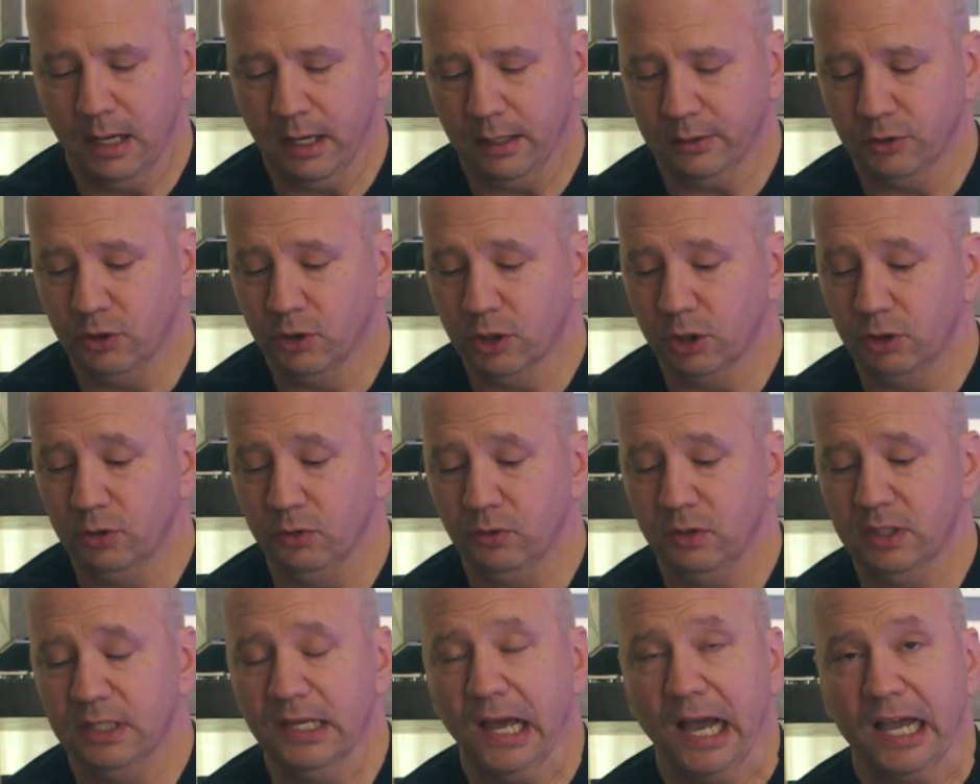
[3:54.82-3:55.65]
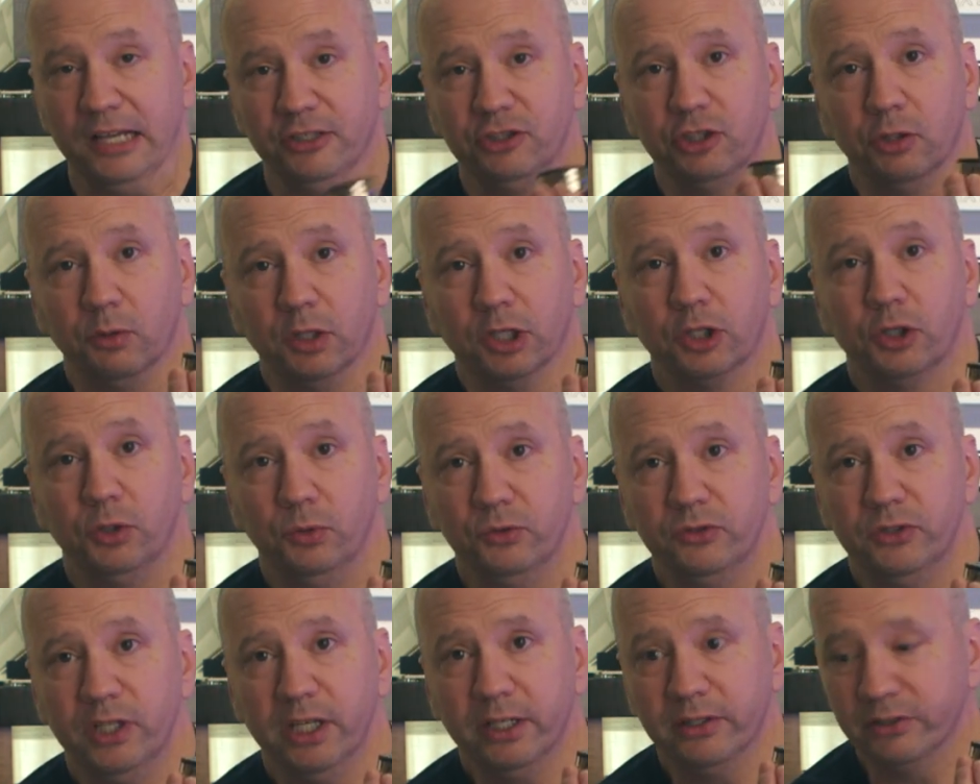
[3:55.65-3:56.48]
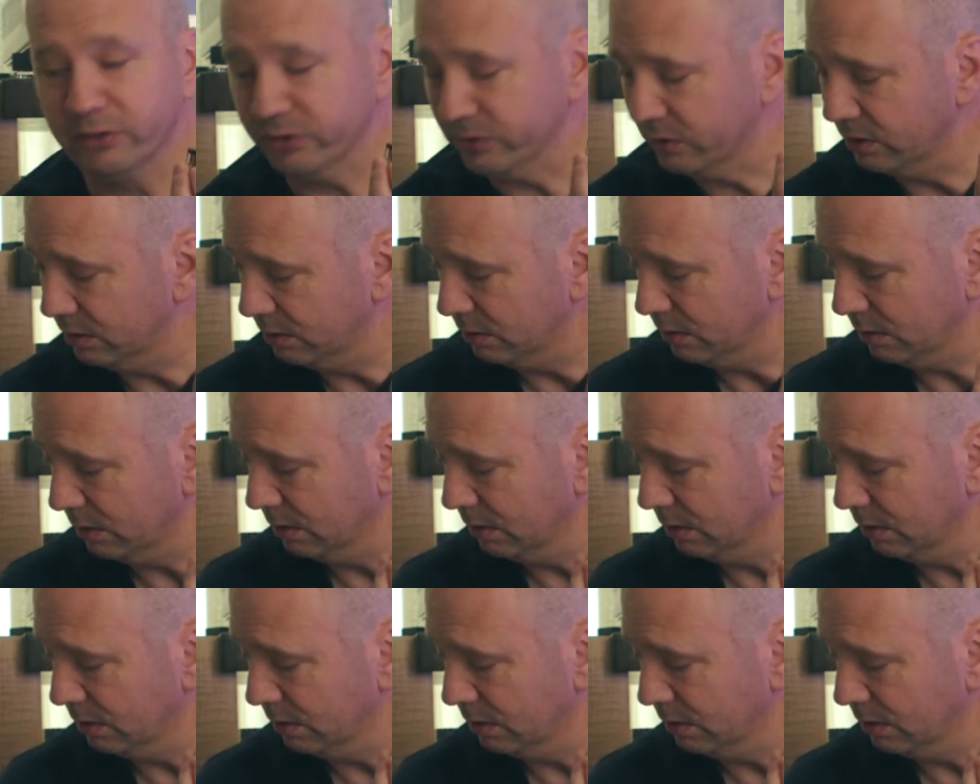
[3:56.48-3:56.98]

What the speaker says: You can do the isoacoustics.